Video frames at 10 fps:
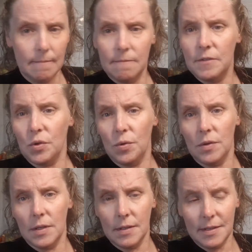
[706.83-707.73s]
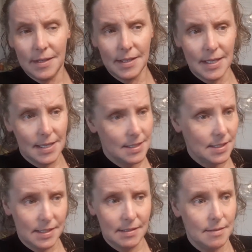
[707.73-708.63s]
Food
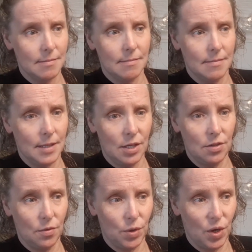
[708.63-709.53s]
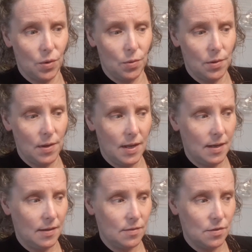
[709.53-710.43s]
is a no-go,
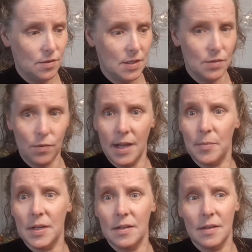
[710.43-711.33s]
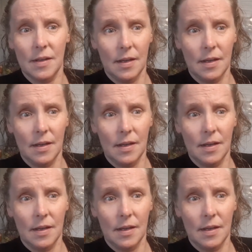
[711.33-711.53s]
and there's this rampant